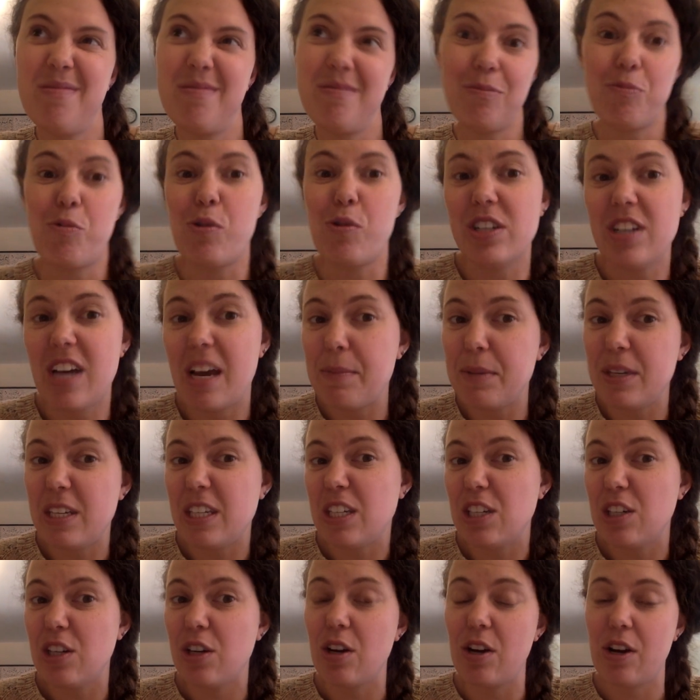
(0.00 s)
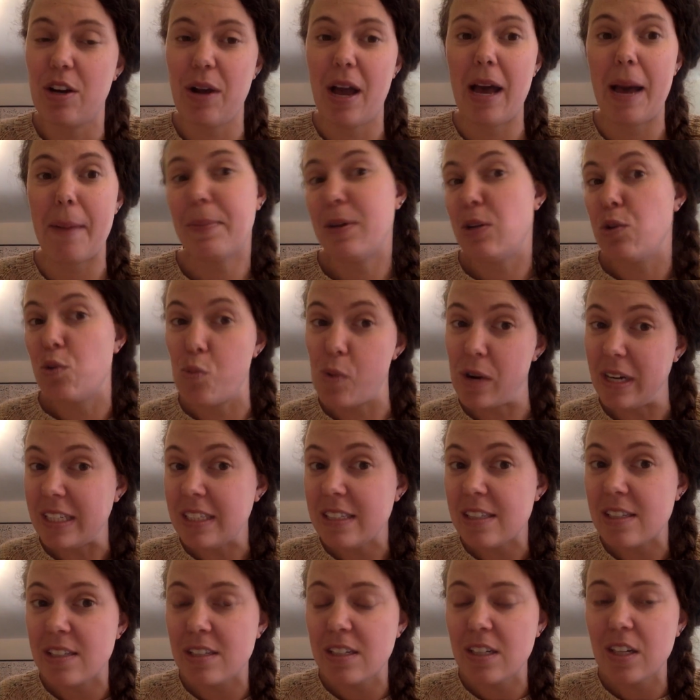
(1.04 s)
one time a year or happened
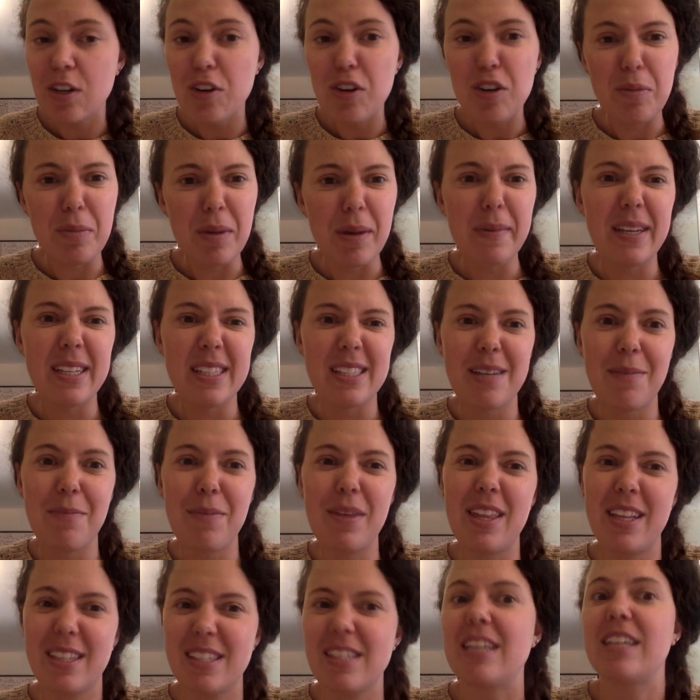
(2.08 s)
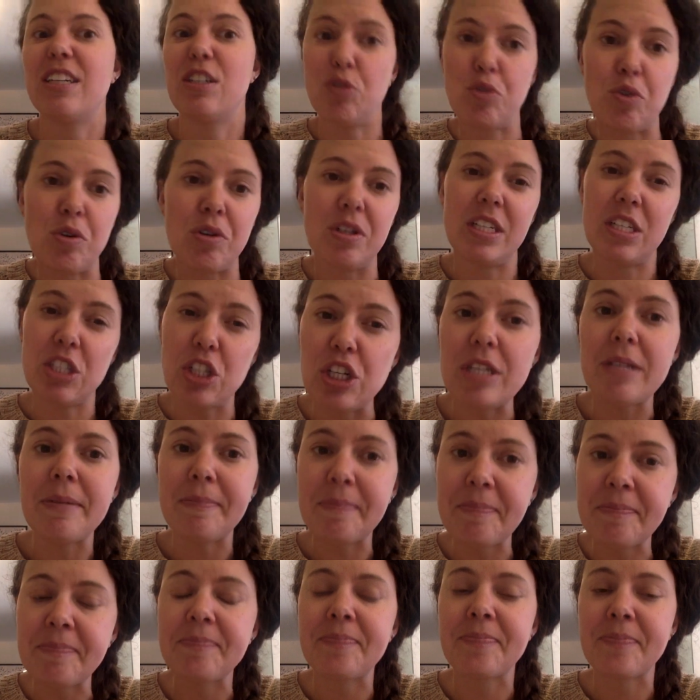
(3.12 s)
once. Maybe it's something that's like a tradition.
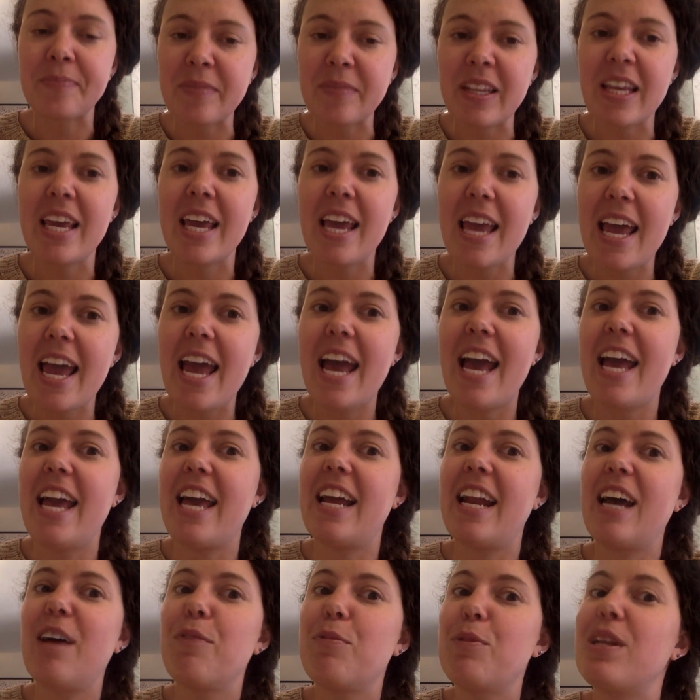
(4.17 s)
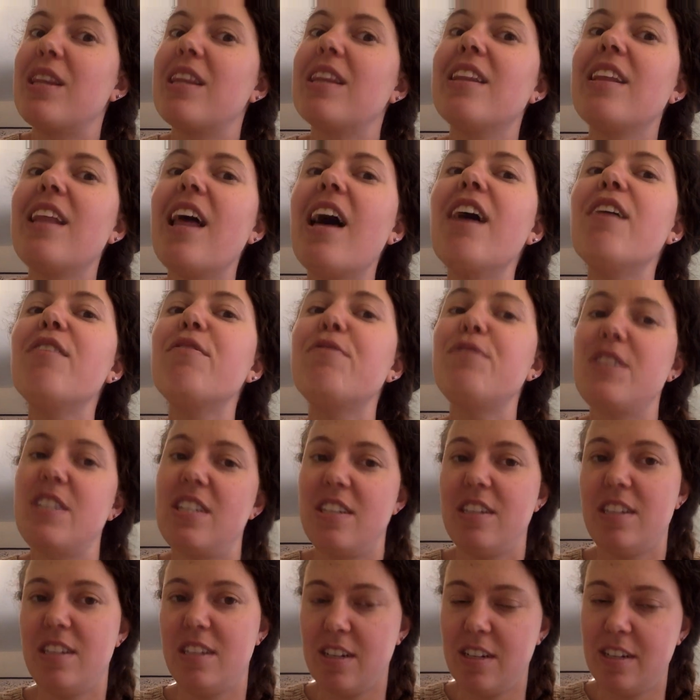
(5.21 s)
And I would love to
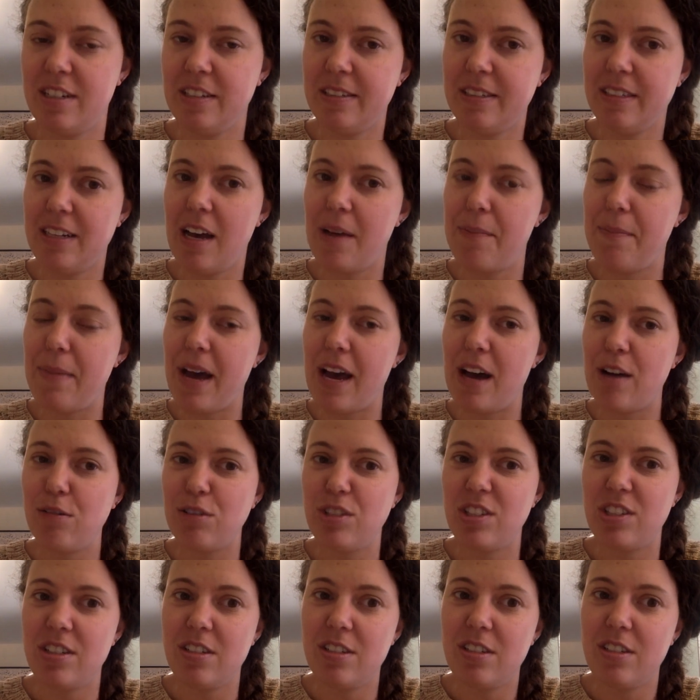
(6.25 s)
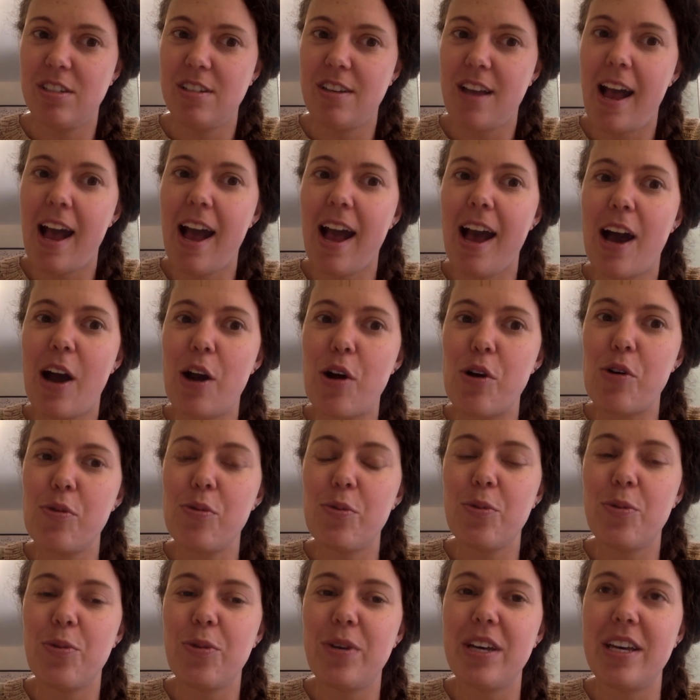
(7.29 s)
hear about how
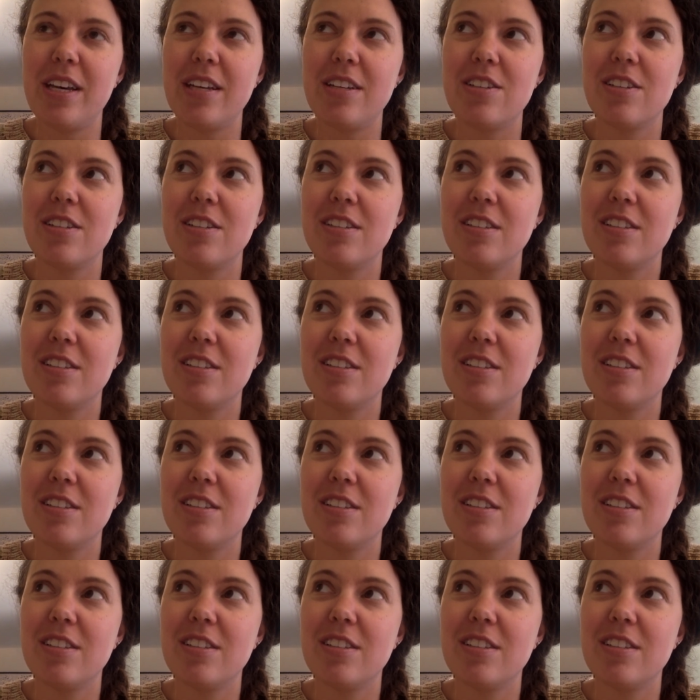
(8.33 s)
it